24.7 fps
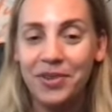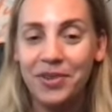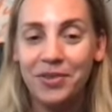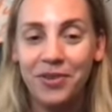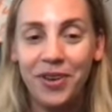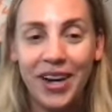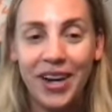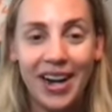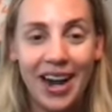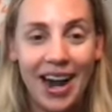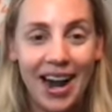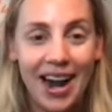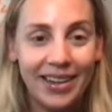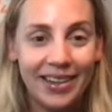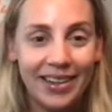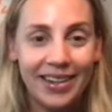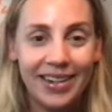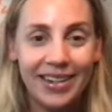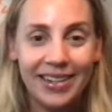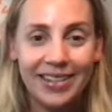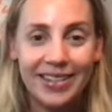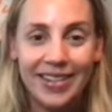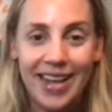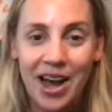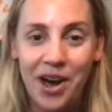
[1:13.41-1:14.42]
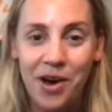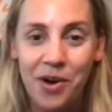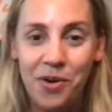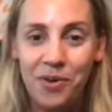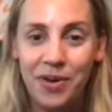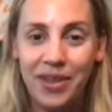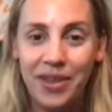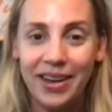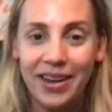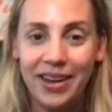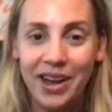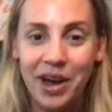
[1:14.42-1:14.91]
frick island is out
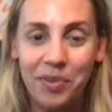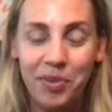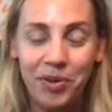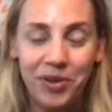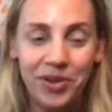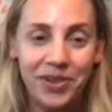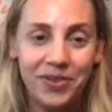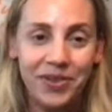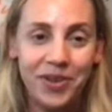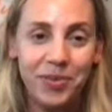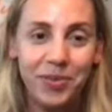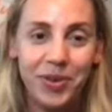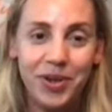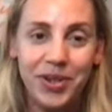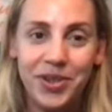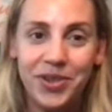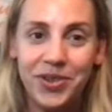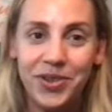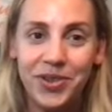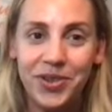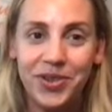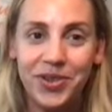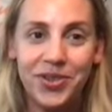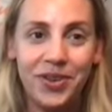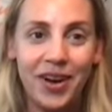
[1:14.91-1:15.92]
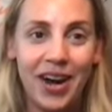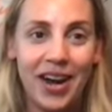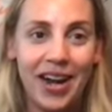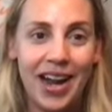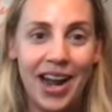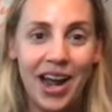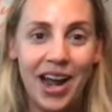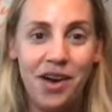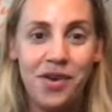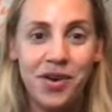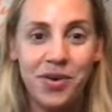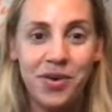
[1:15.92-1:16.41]
with a couple different producers right
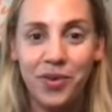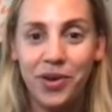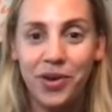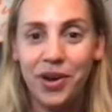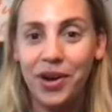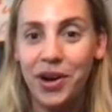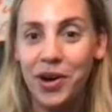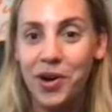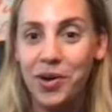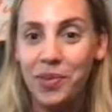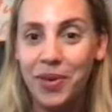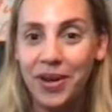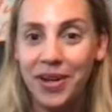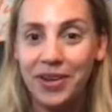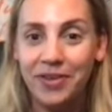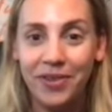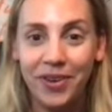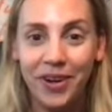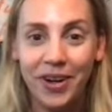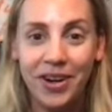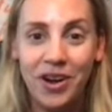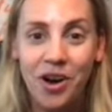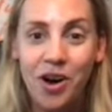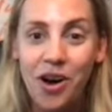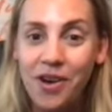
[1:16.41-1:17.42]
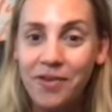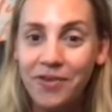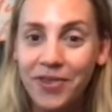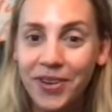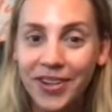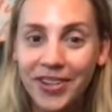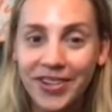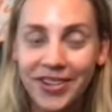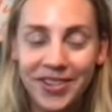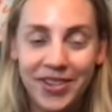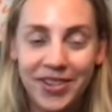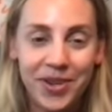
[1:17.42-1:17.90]
now and we're hoping for an
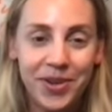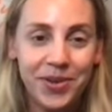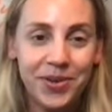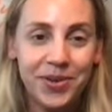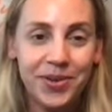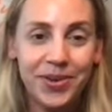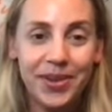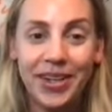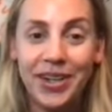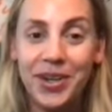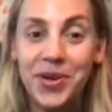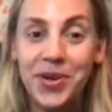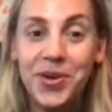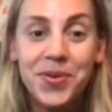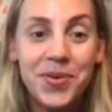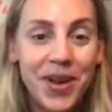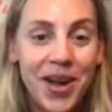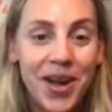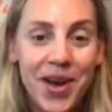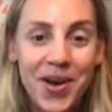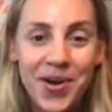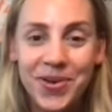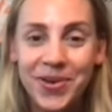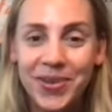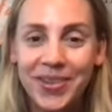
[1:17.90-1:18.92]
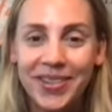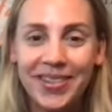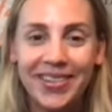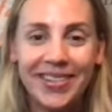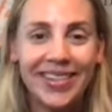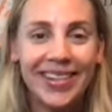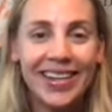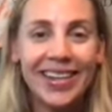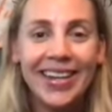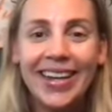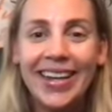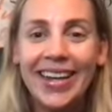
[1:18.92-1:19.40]
offer soon who knows